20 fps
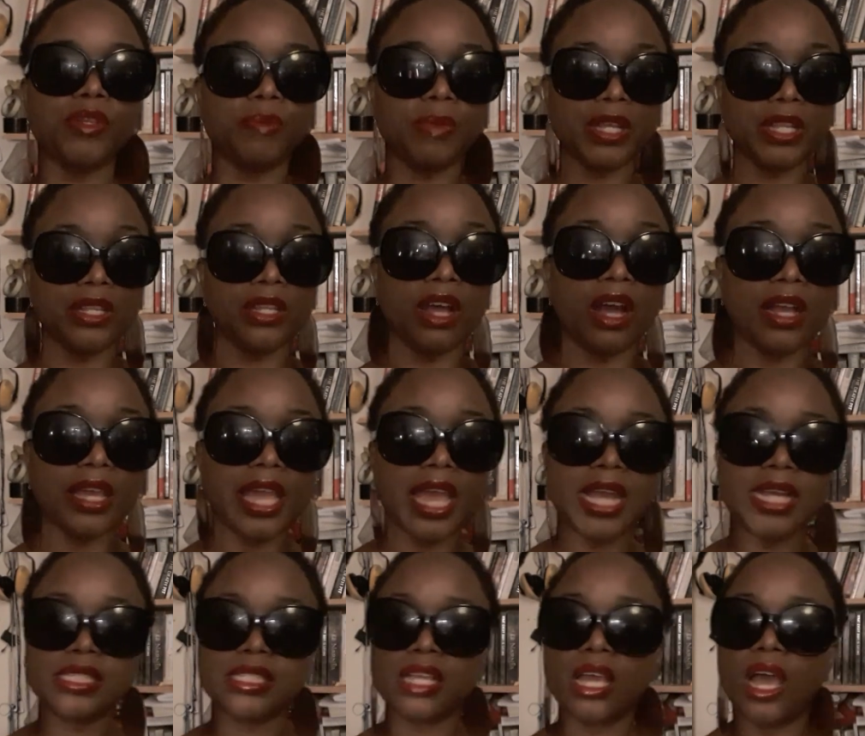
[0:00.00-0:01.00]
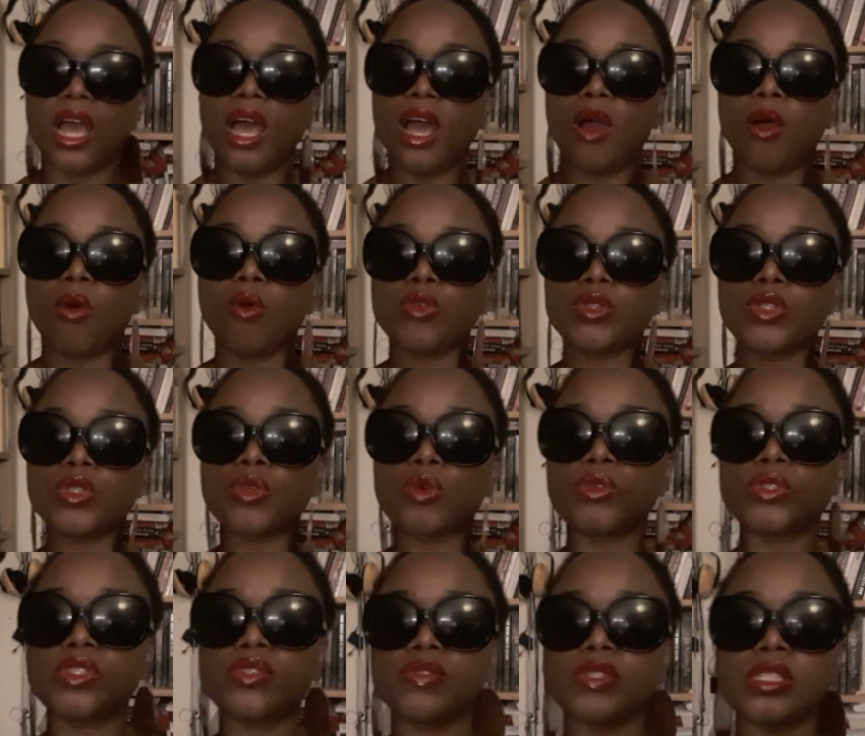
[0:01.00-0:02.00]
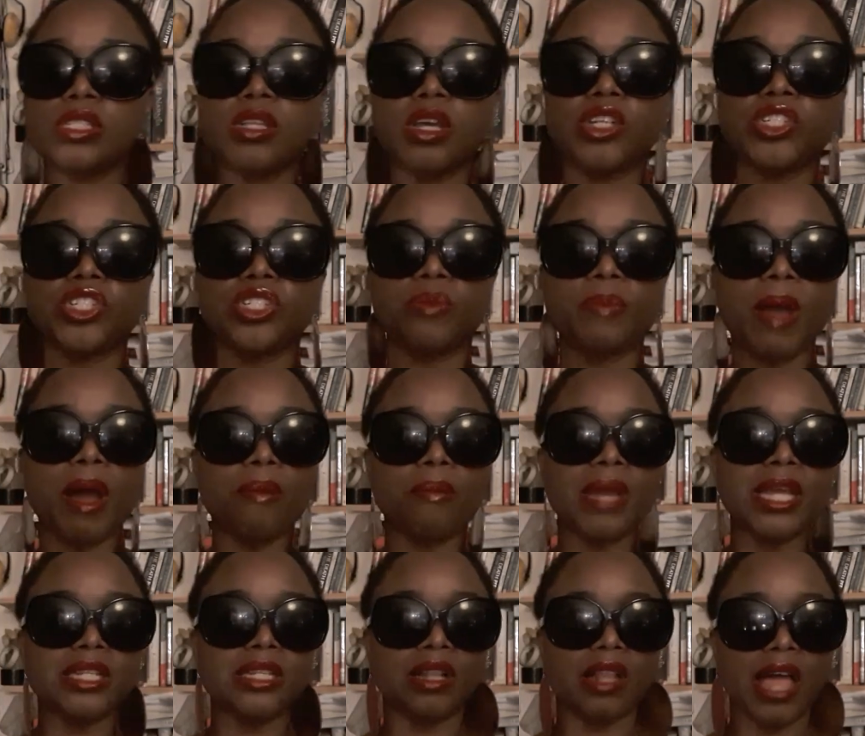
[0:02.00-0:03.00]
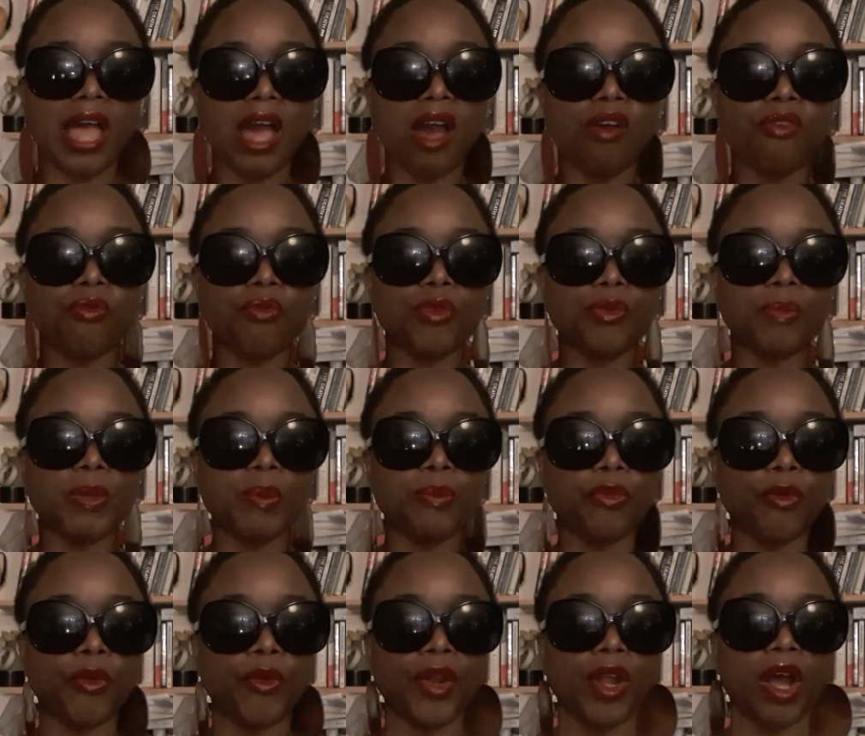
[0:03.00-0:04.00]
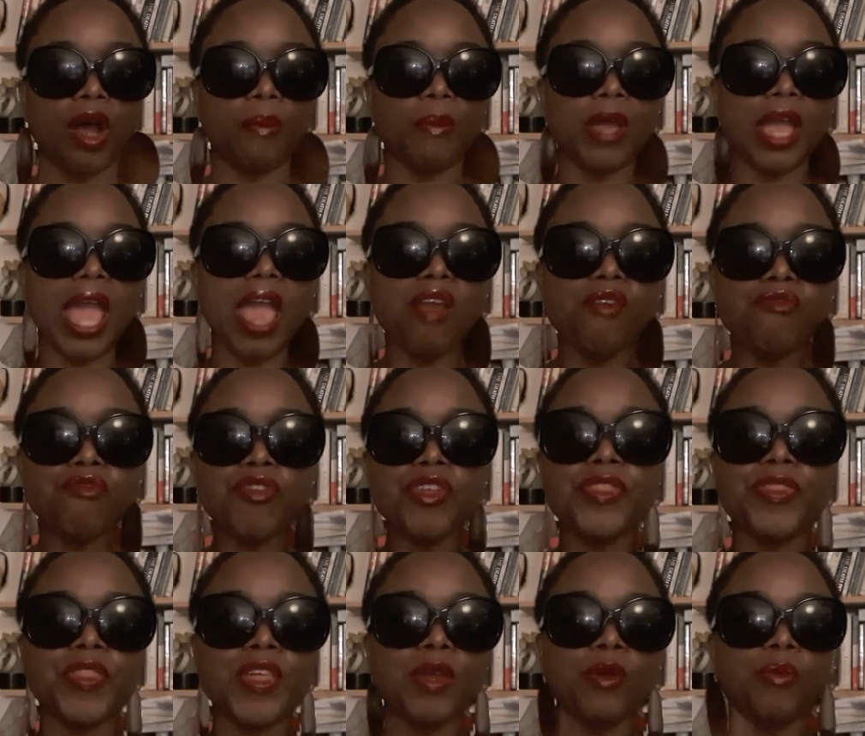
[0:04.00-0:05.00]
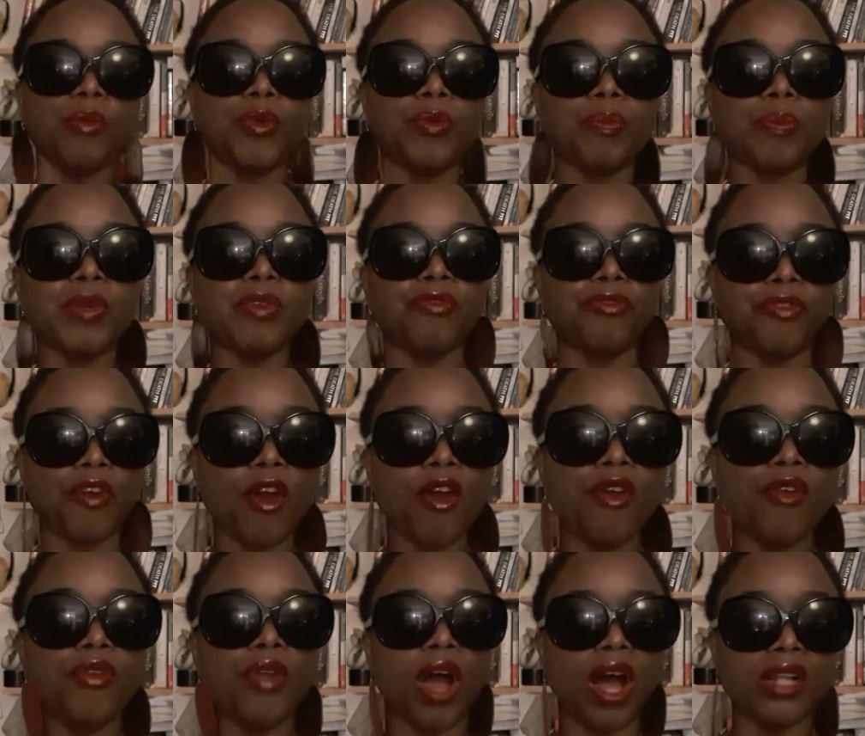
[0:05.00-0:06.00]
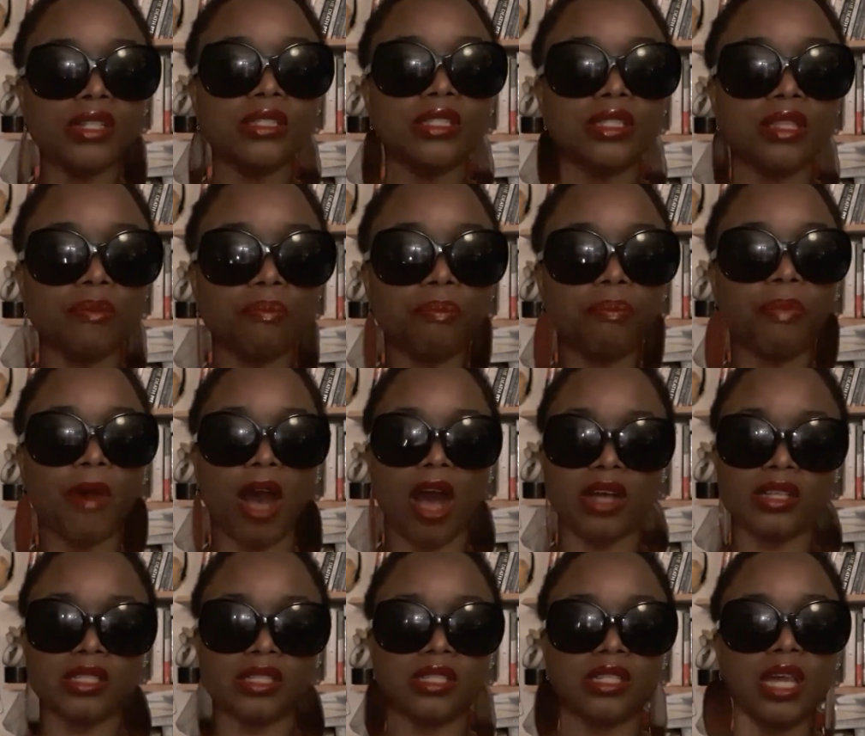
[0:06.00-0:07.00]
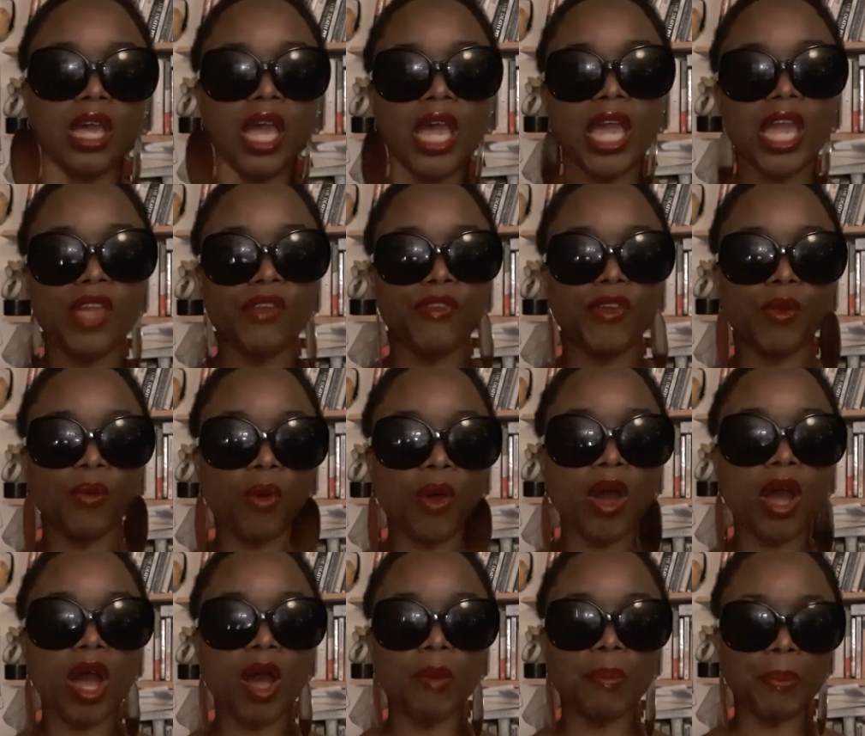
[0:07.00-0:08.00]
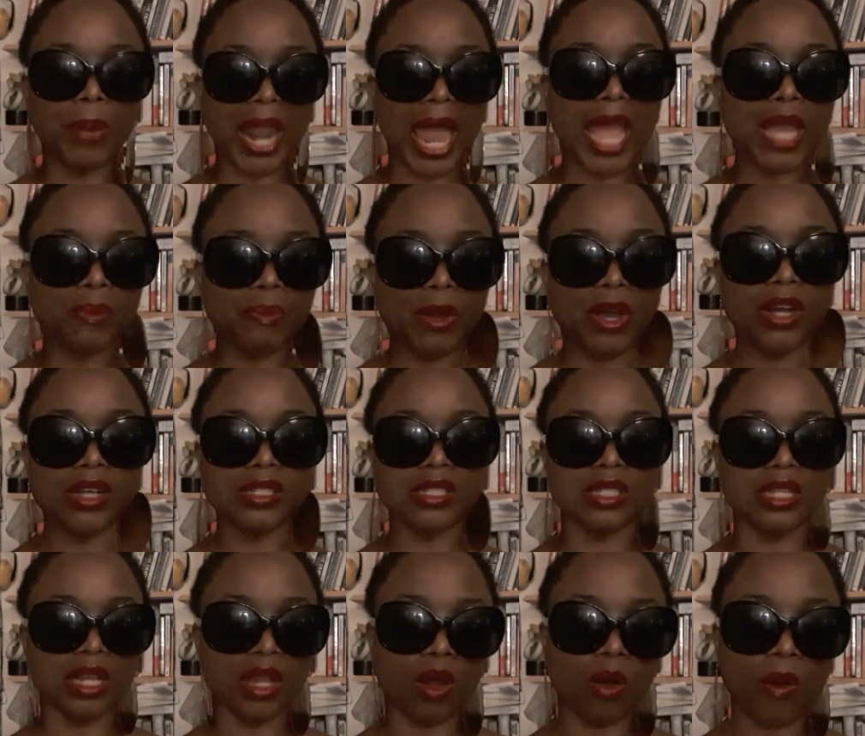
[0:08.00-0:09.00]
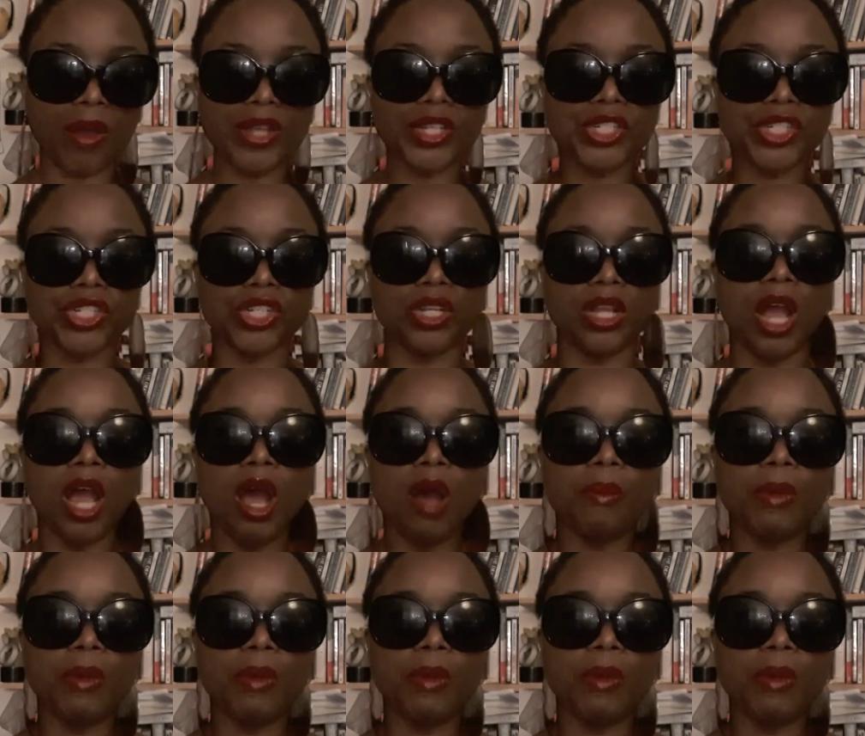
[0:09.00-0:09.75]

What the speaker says: He'd be a nutcase. All sorts of discussion about mental health would be brought up. Everything would be thrown under the bus if it were a black person in question.